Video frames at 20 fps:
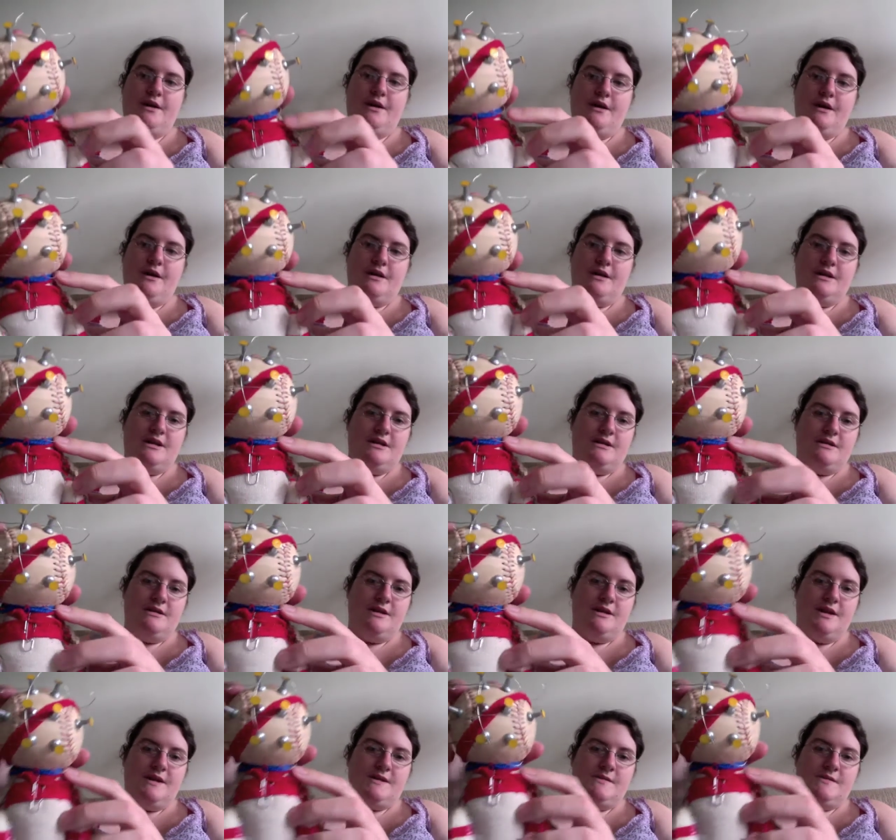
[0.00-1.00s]
And then he
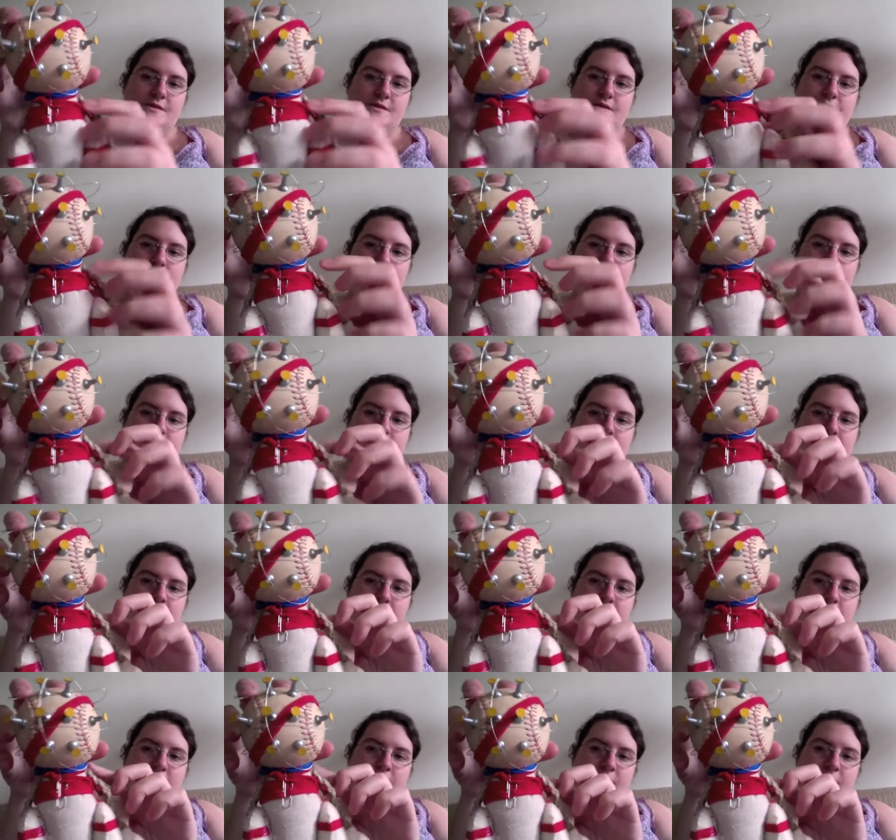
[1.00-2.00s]
has blue string
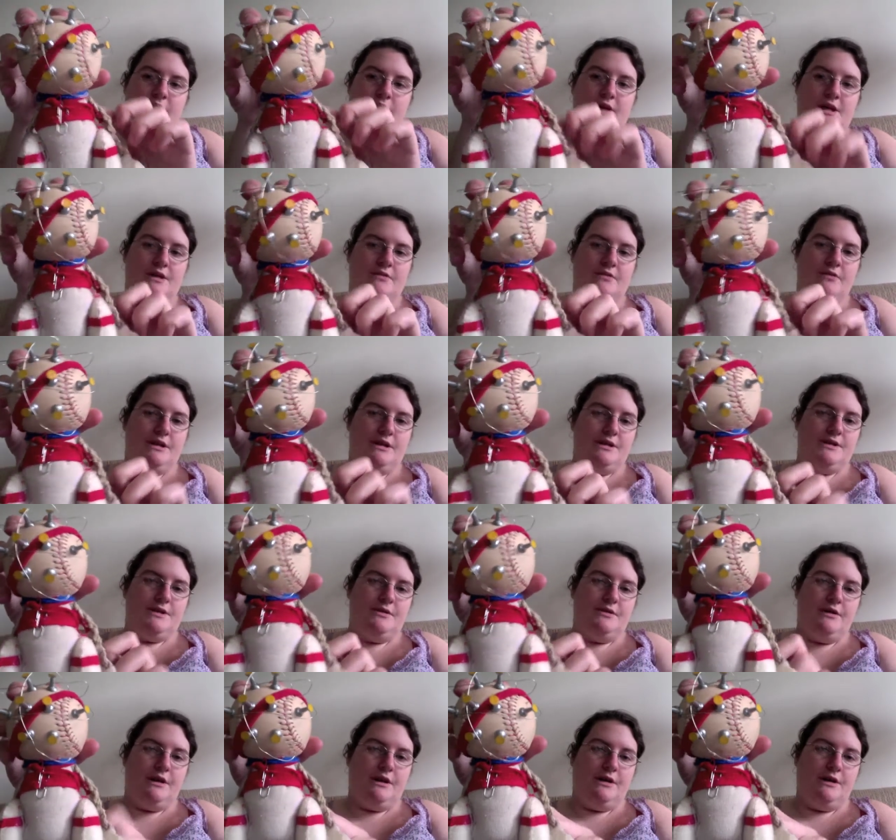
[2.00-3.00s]
and red
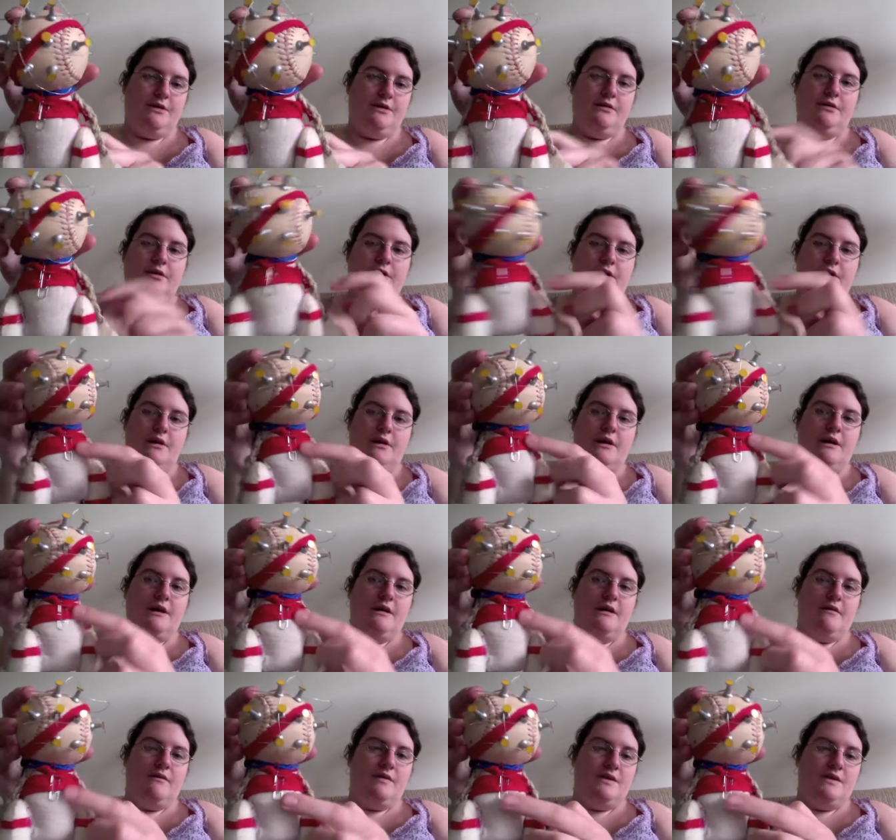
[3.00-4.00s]
string.
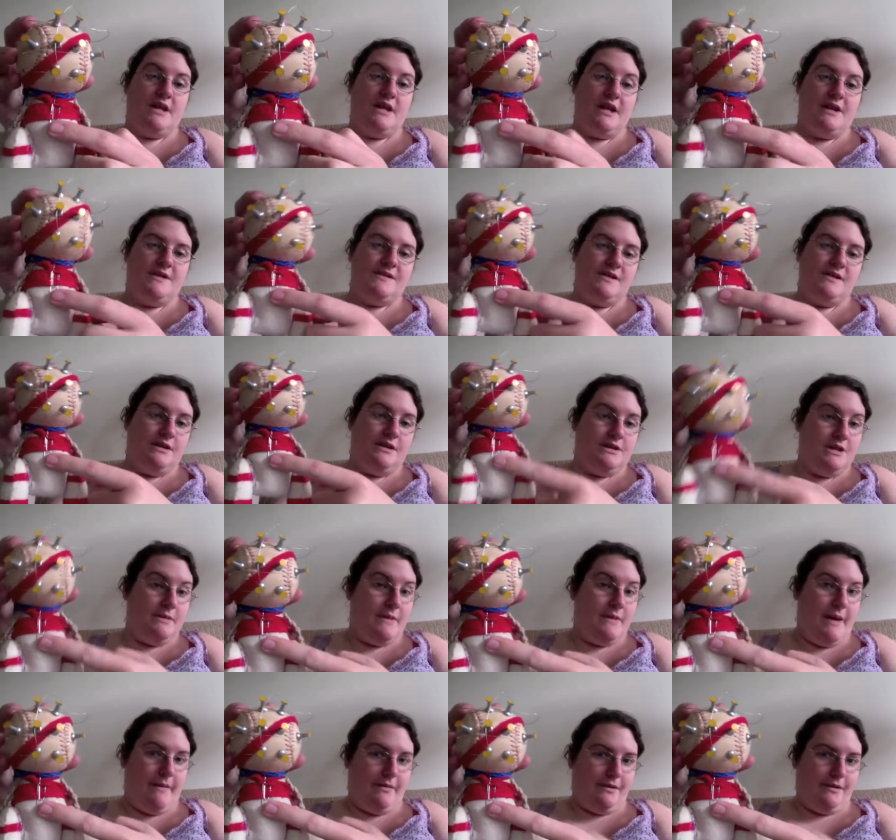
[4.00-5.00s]
That is a legit
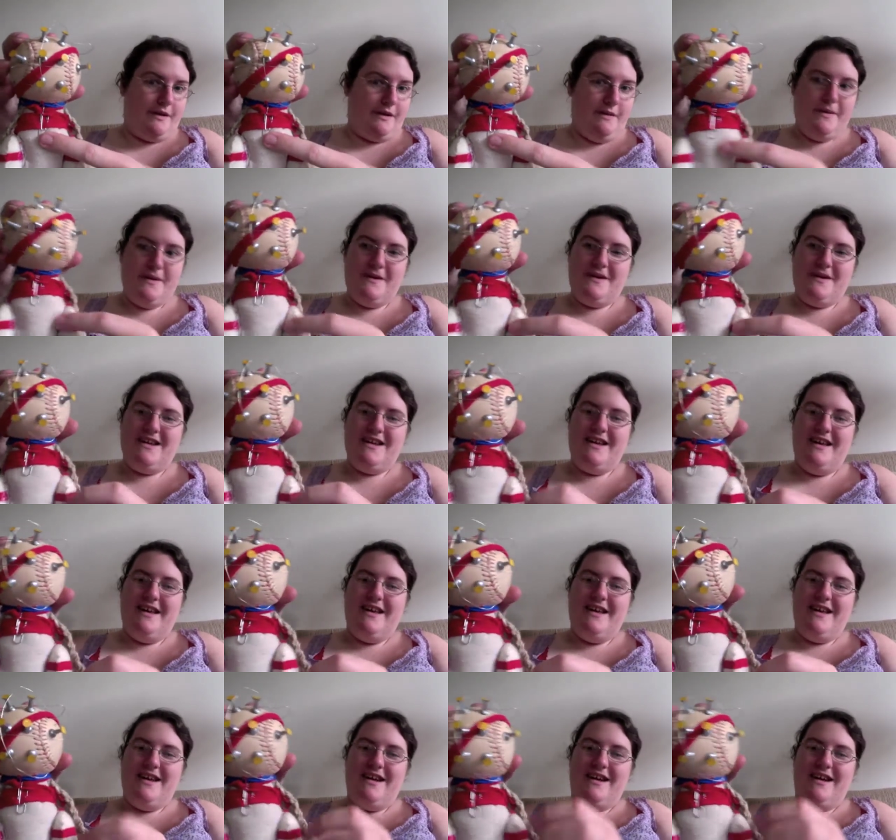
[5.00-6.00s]
paper clip.
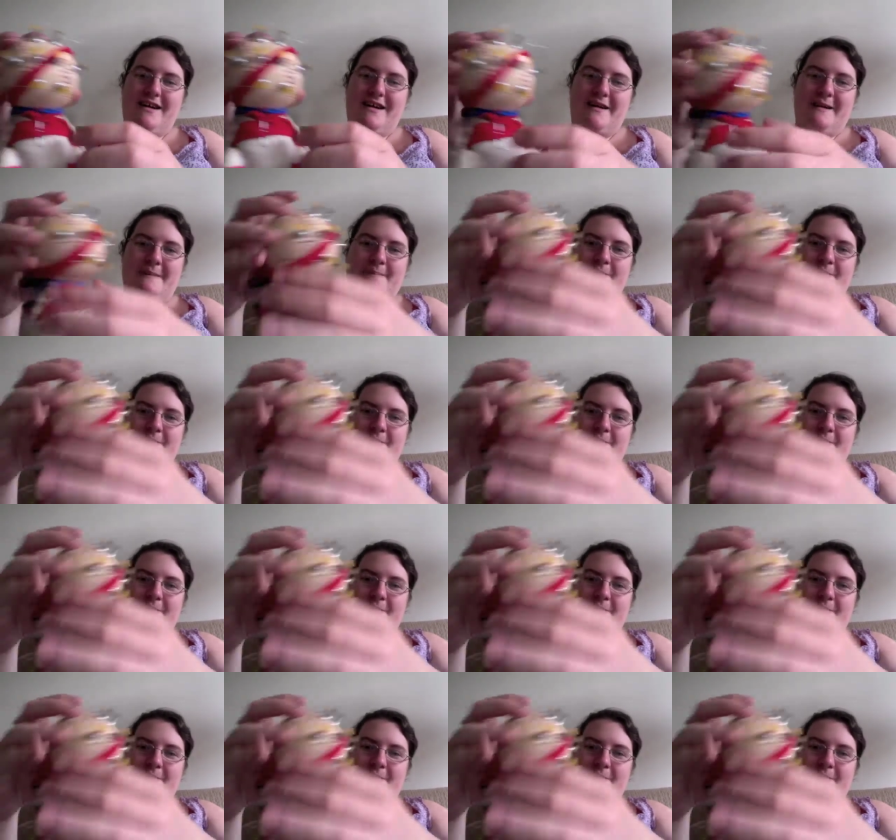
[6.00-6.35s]
And